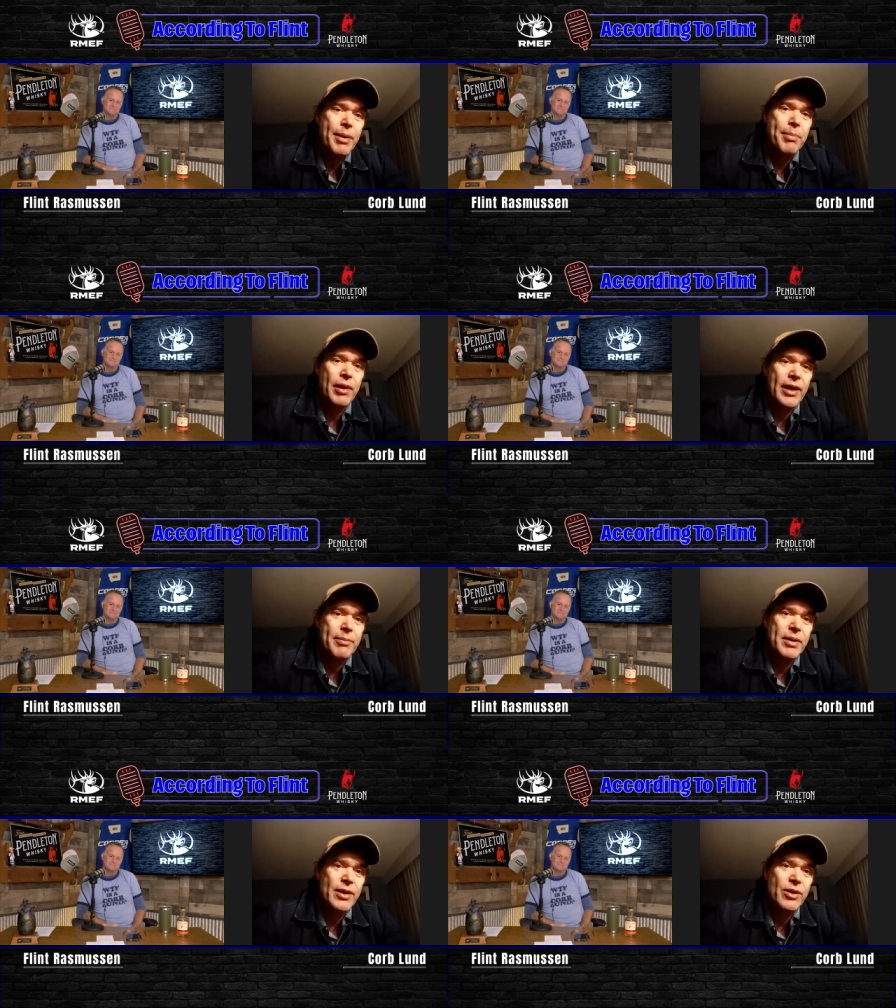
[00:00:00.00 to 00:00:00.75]
people
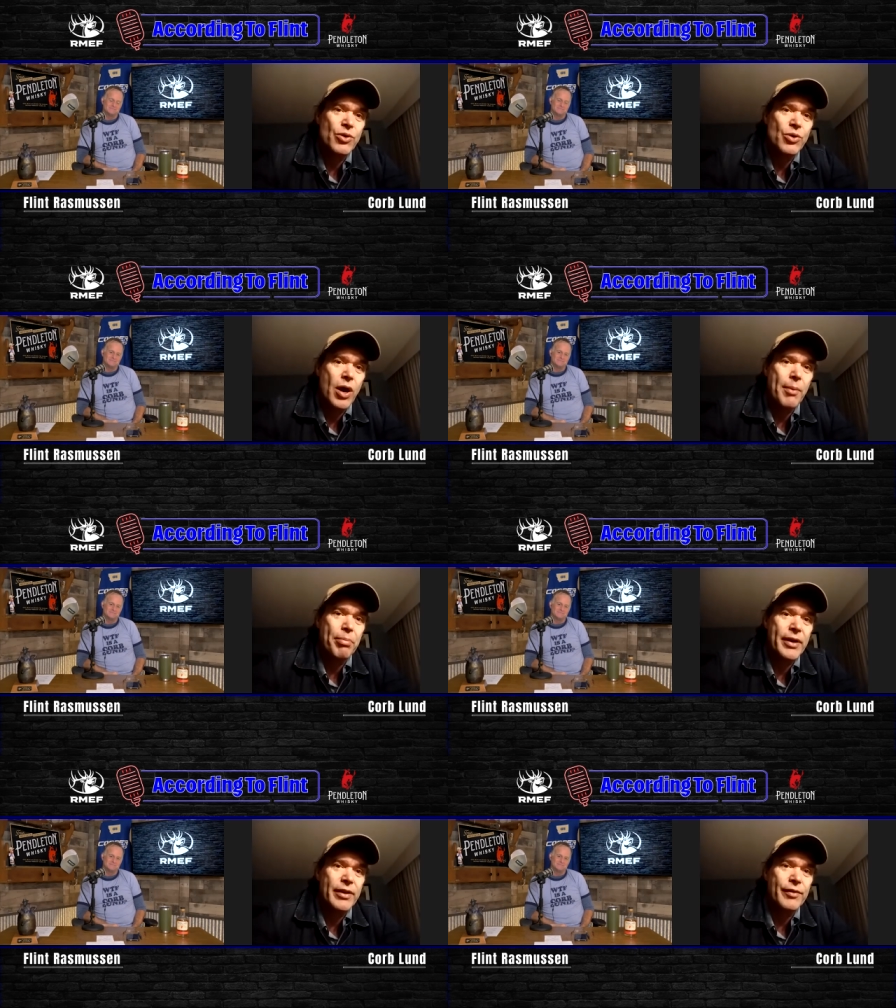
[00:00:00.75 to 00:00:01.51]
like me who
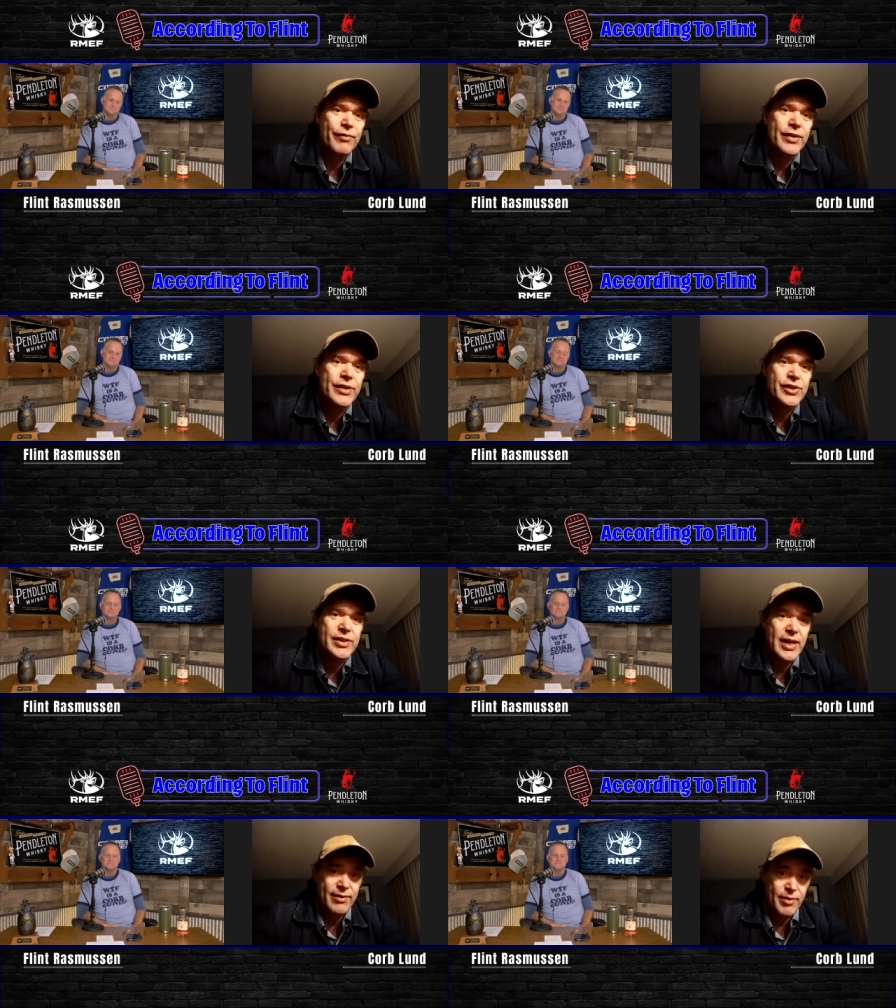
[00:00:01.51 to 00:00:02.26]
operate on the
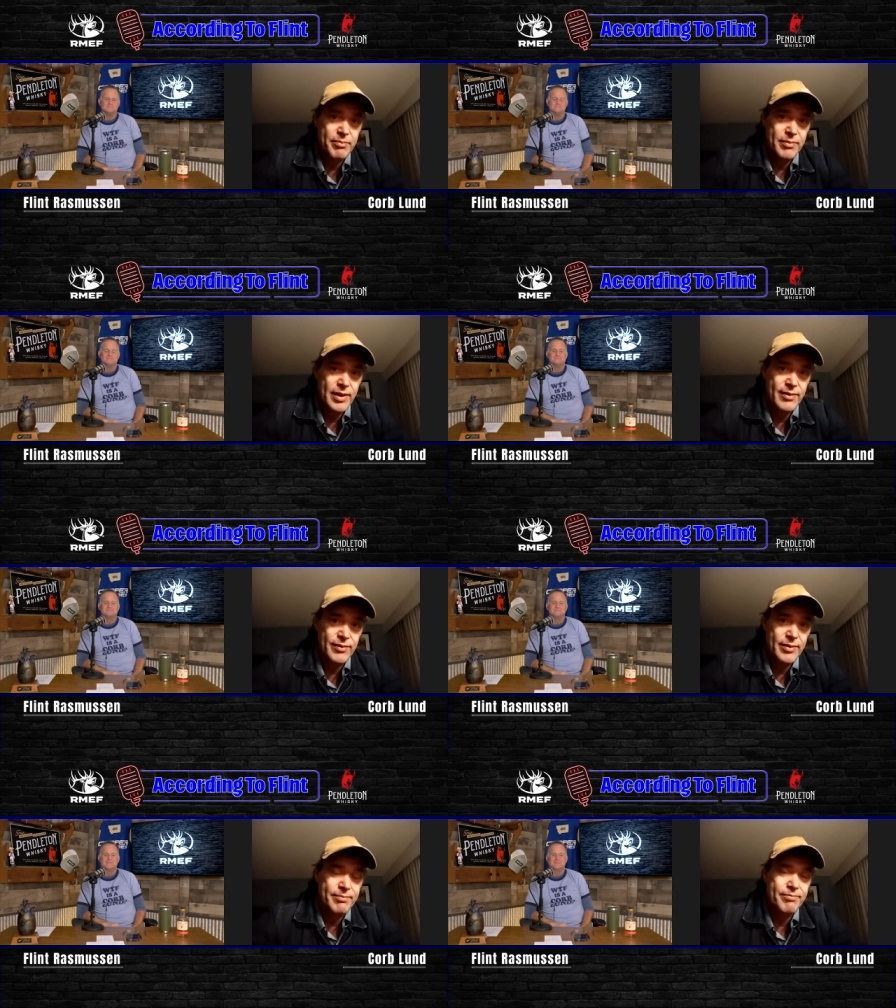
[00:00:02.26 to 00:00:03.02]
fringes have a
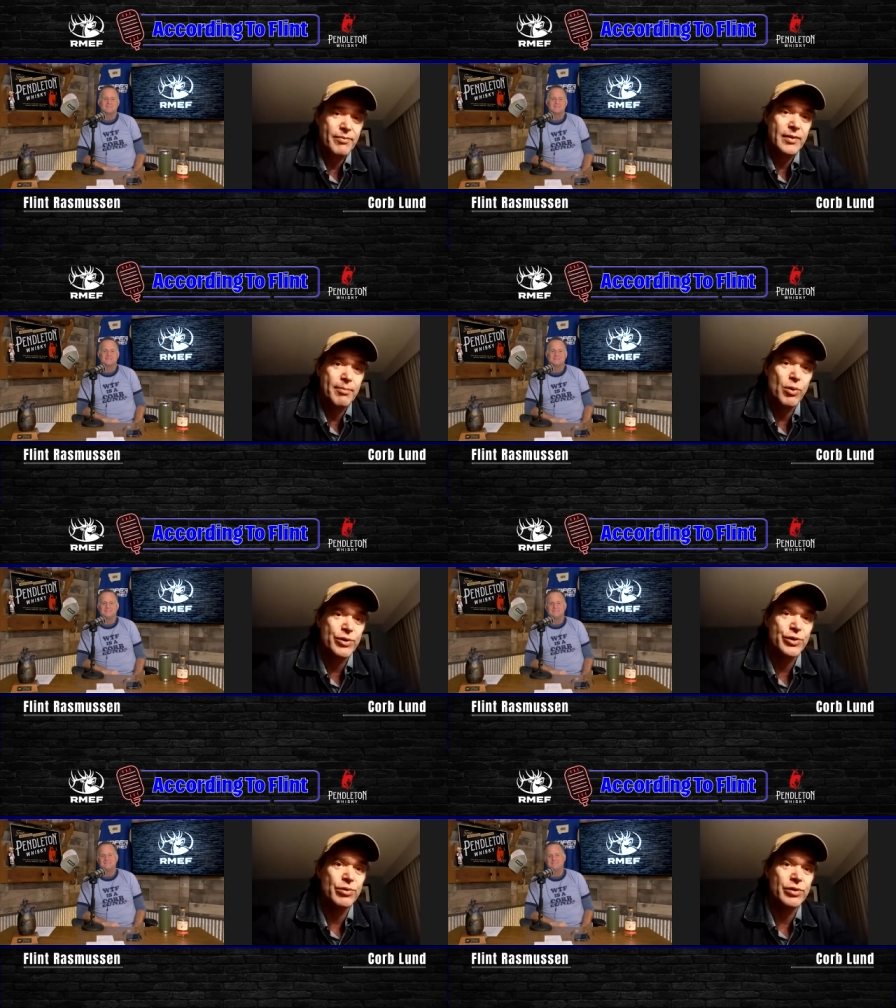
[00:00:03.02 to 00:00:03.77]
have a
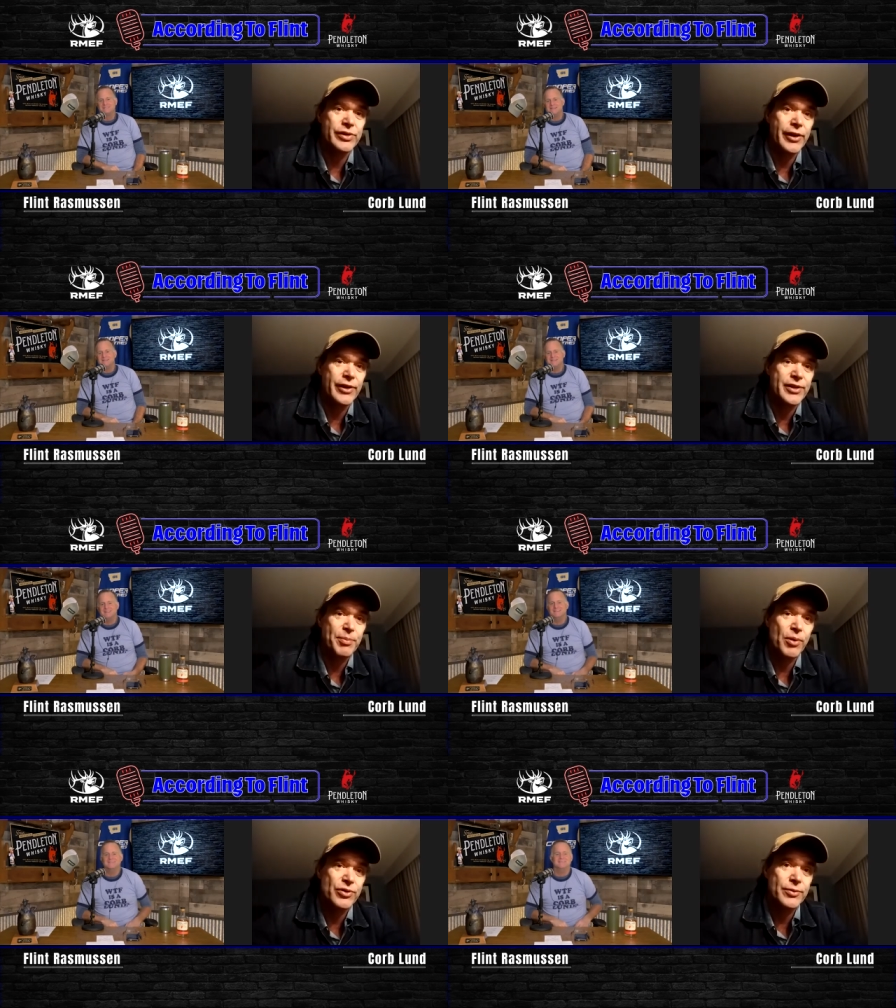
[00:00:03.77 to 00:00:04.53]
more tools at our
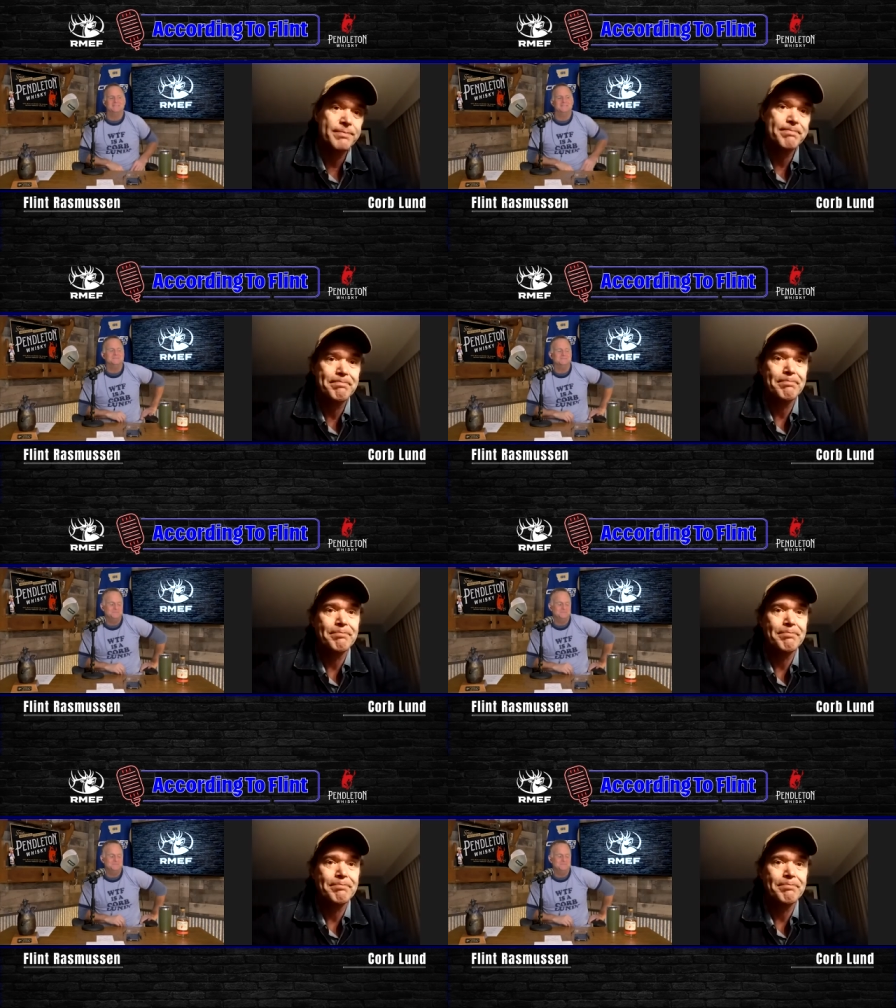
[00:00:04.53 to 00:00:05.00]
disposal